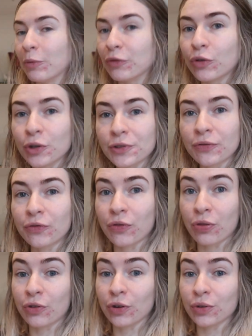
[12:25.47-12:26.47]
And we've got
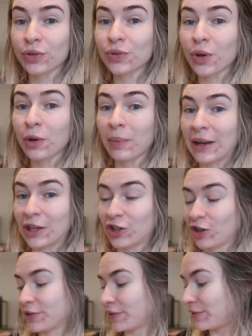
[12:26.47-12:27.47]
through so many
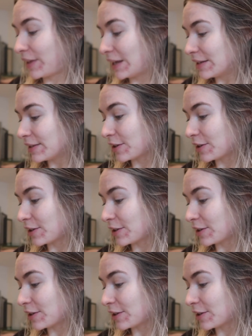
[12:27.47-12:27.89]
jars of these,